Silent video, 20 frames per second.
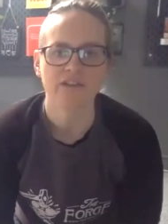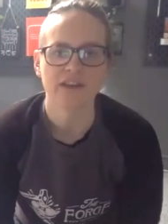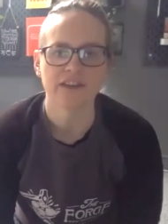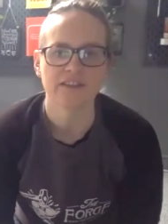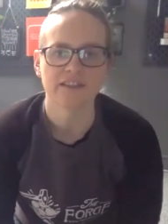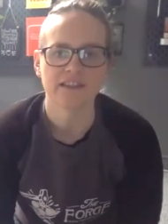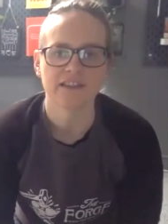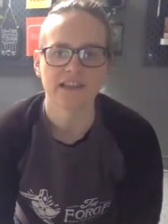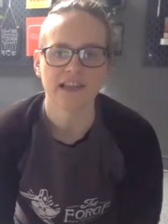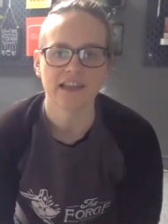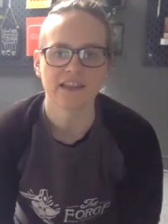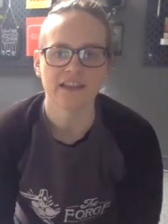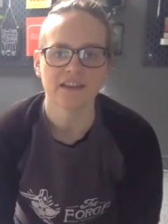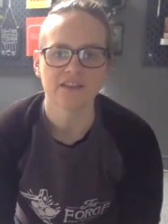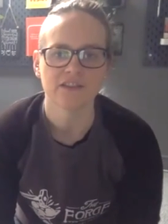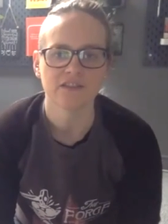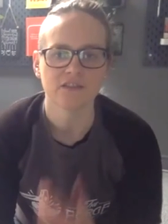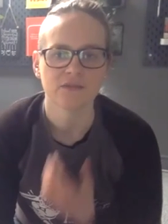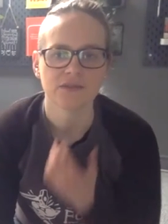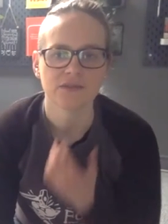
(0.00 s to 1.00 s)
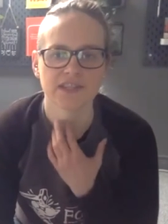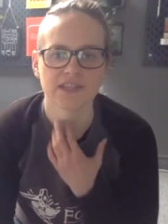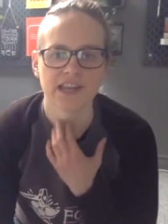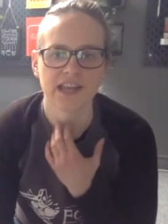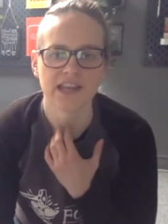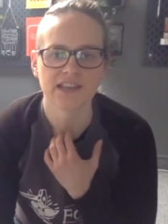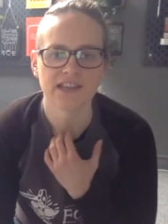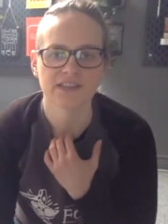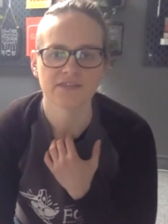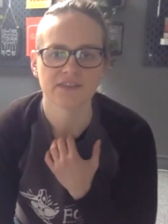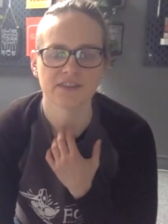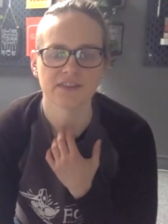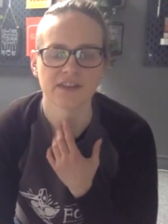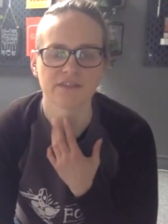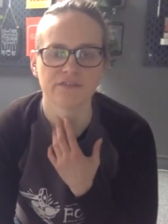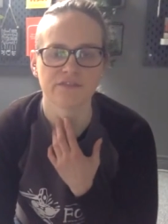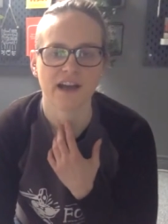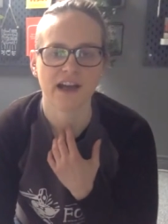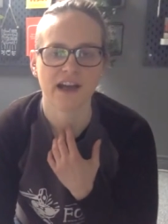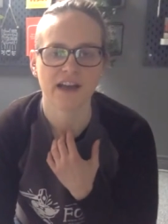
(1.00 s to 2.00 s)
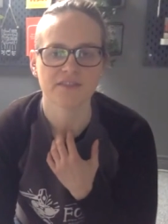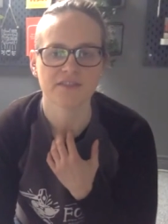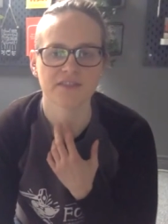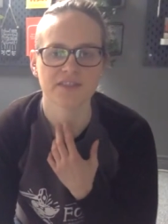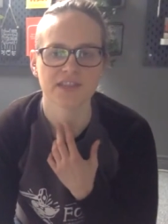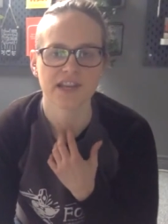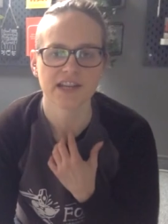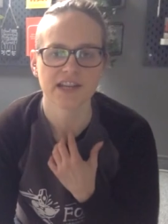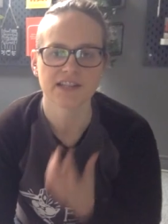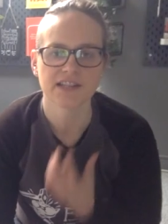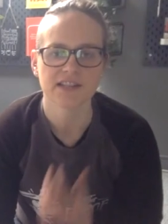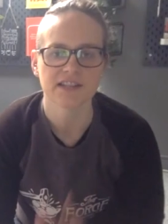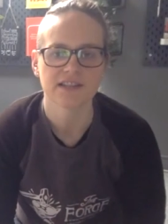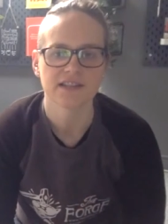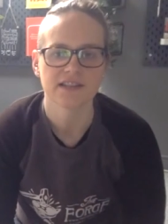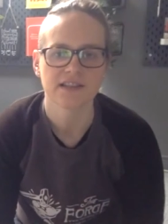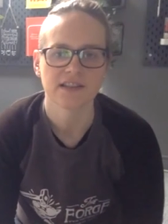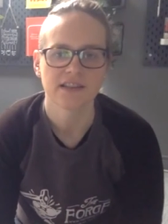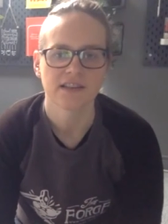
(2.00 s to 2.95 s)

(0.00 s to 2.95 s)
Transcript: anything lighter than those 10s? Have you any 5s or 6s?